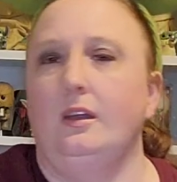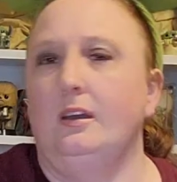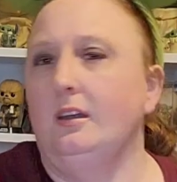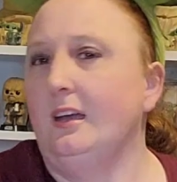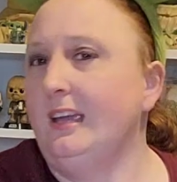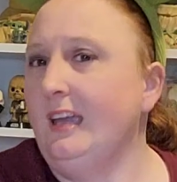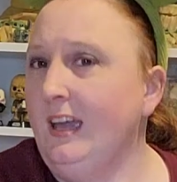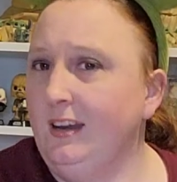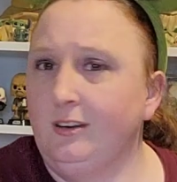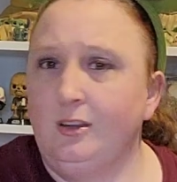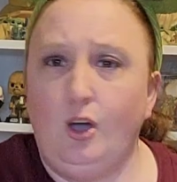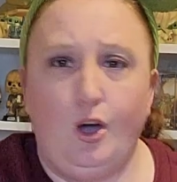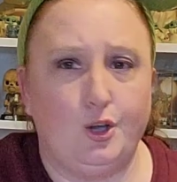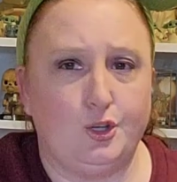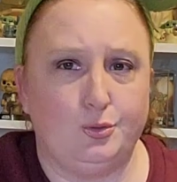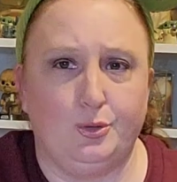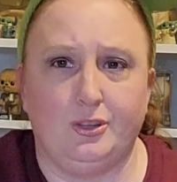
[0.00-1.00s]
again,
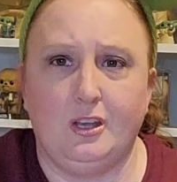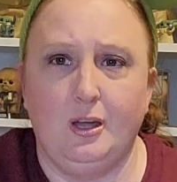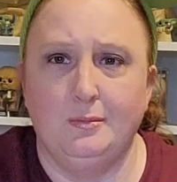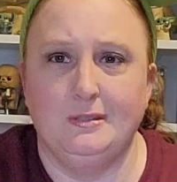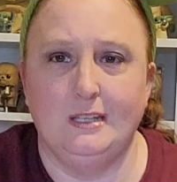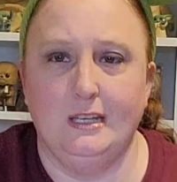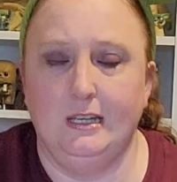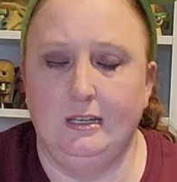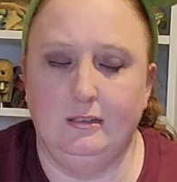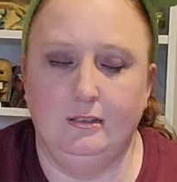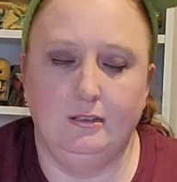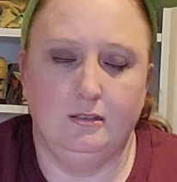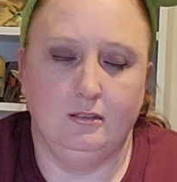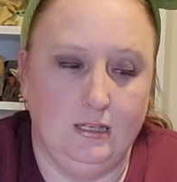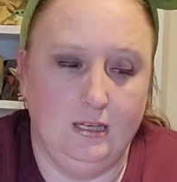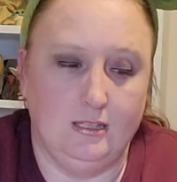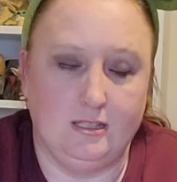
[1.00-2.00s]
Cogsworth comes in,
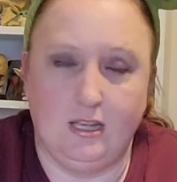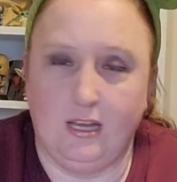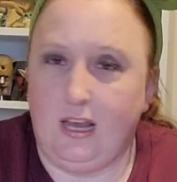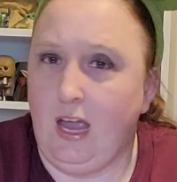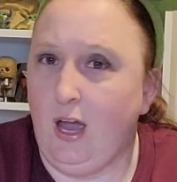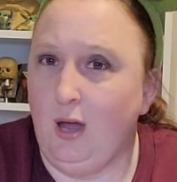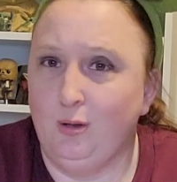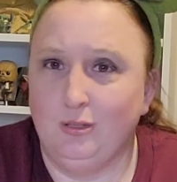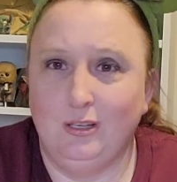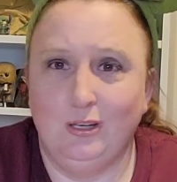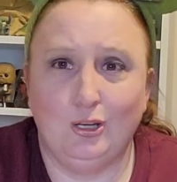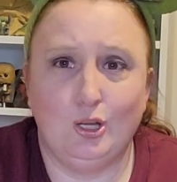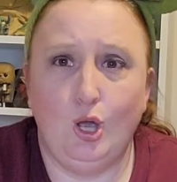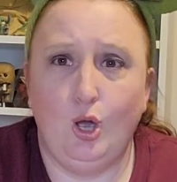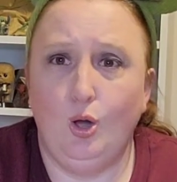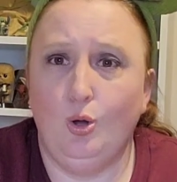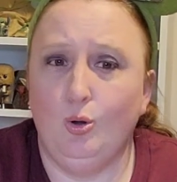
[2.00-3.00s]
he's like, how did it
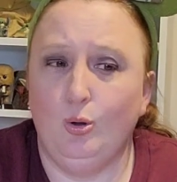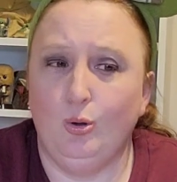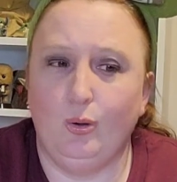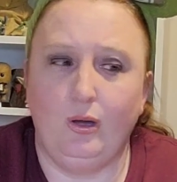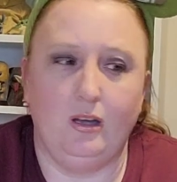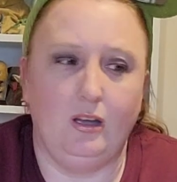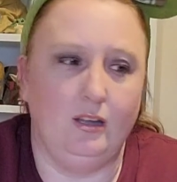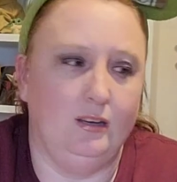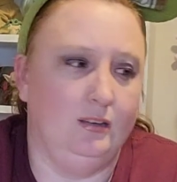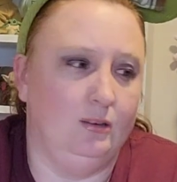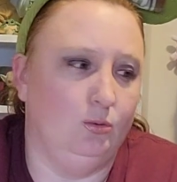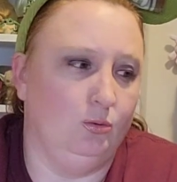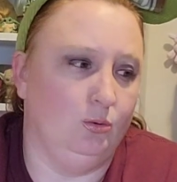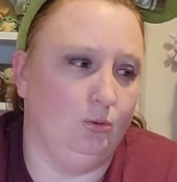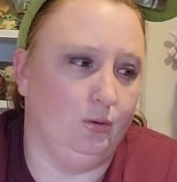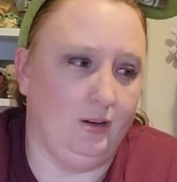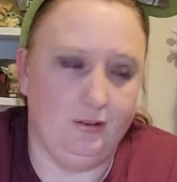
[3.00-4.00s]
go?
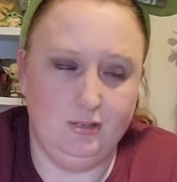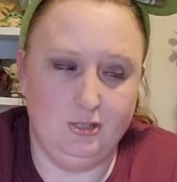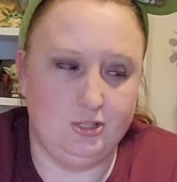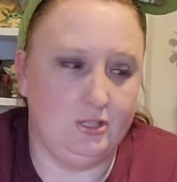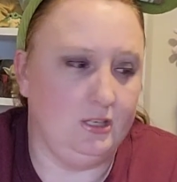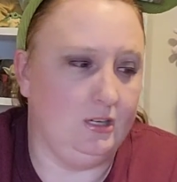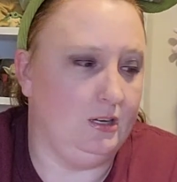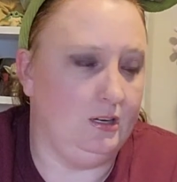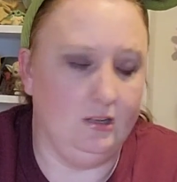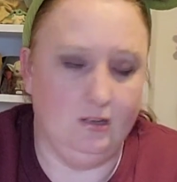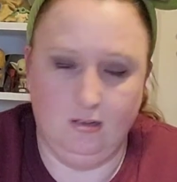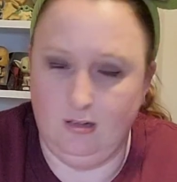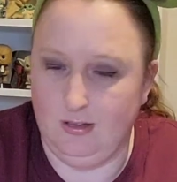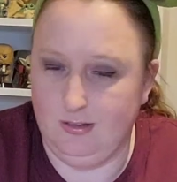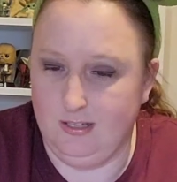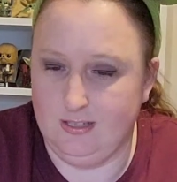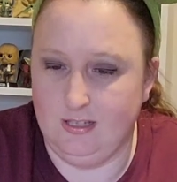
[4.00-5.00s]
And where is she? And
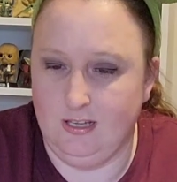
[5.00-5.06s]
all these